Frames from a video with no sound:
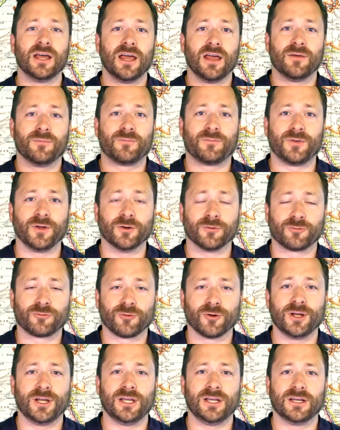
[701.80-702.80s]
feel
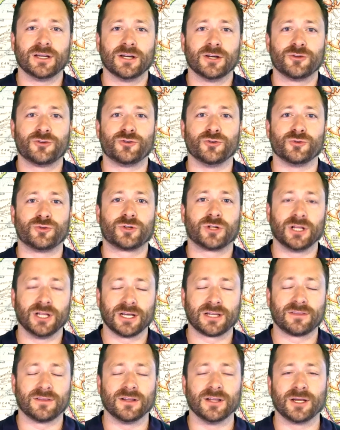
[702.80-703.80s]
free to
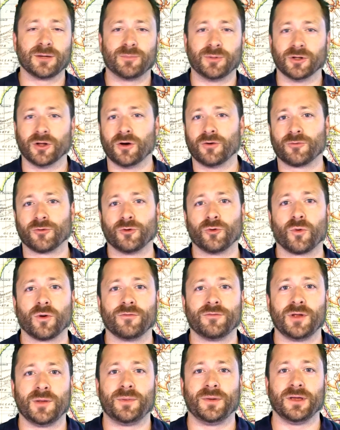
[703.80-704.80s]
click the link below for
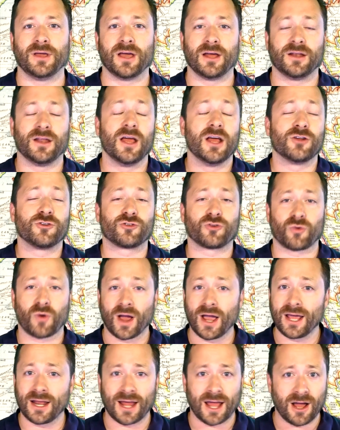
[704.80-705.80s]
NordVPN. Try
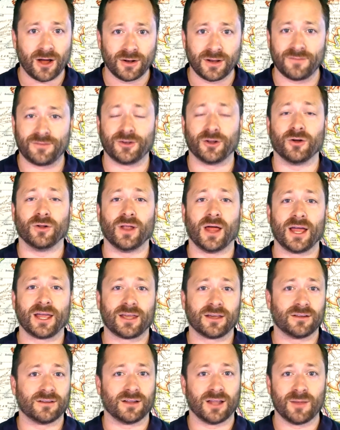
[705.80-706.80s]
it out. If you don't like
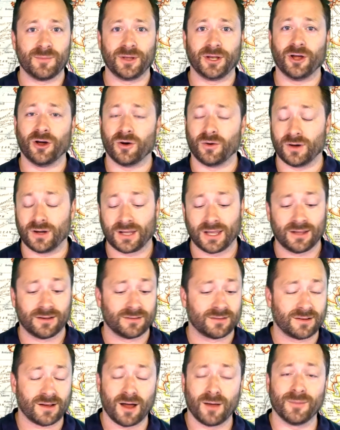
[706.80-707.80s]
it, let me know. Again,
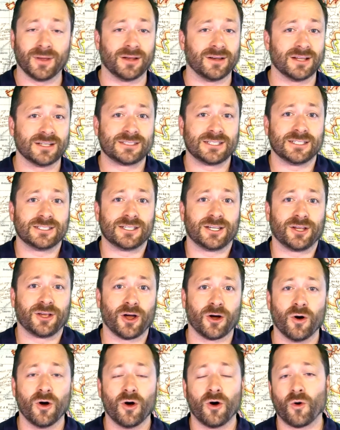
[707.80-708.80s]
comment. It's easy to
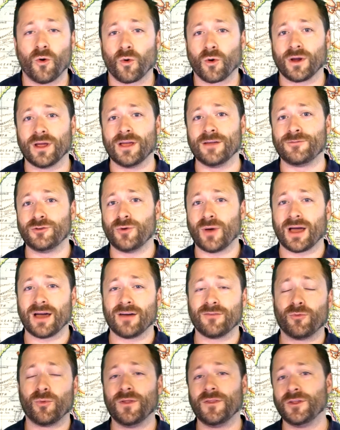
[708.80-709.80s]
go. Or if you
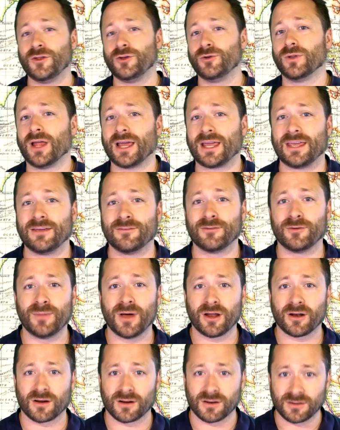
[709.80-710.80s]
have one that you like even
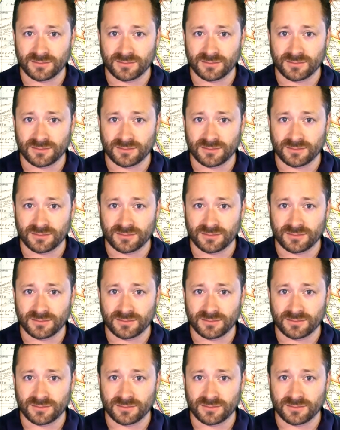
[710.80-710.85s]
better,